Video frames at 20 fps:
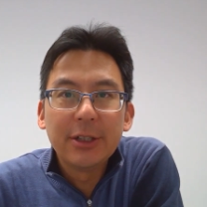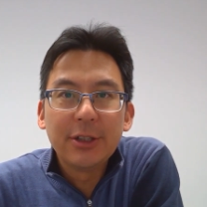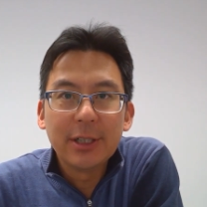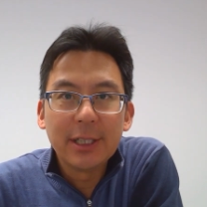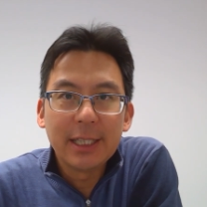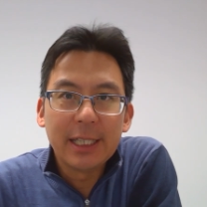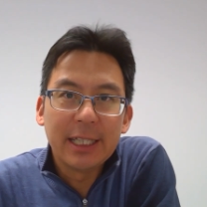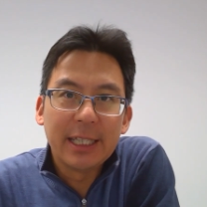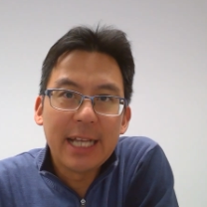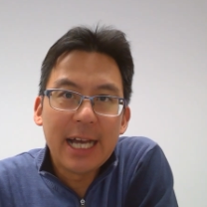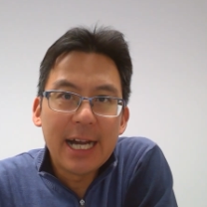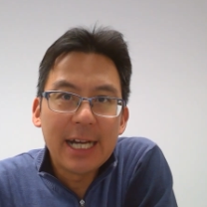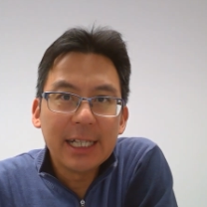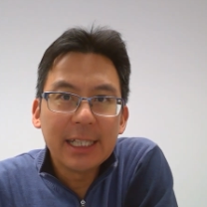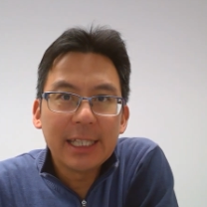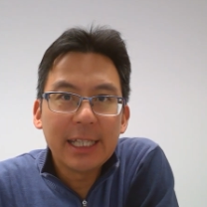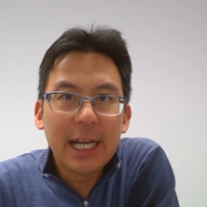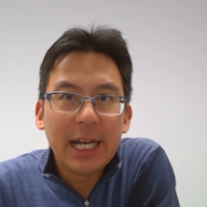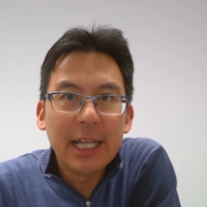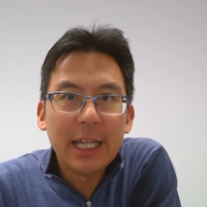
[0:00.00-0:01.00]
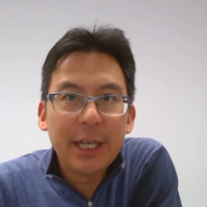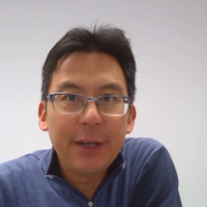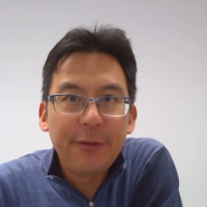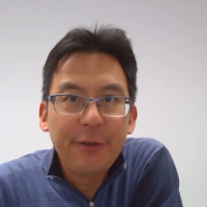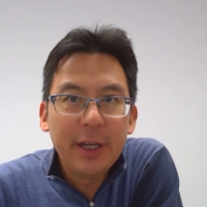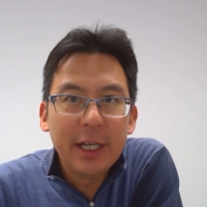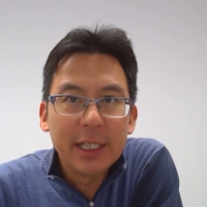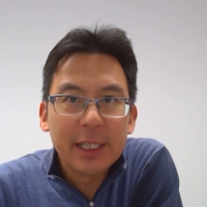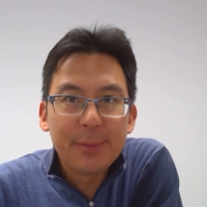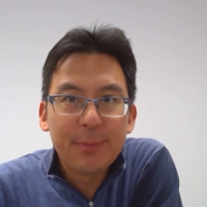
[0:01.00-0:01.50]
just announced that
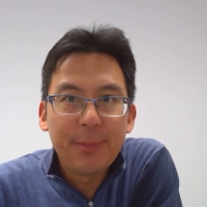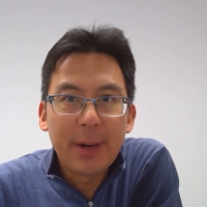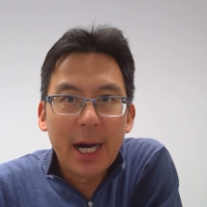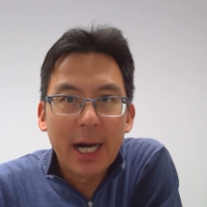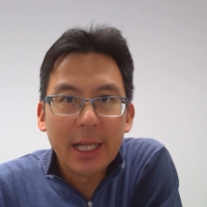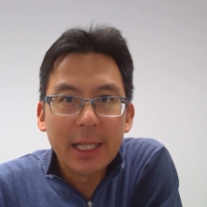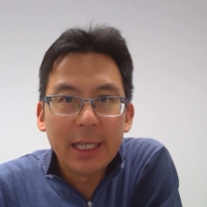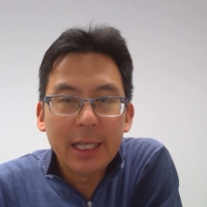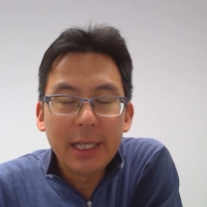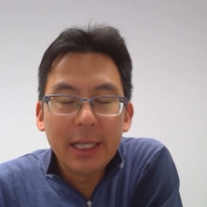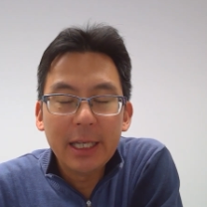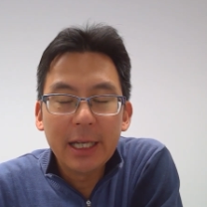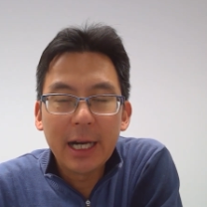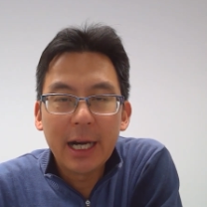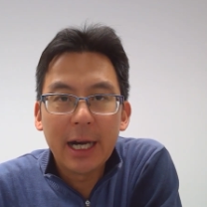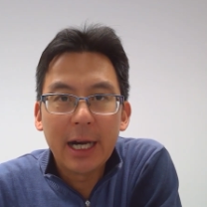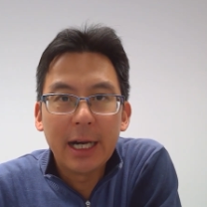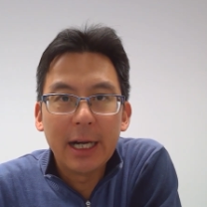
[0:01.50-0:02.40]
if his party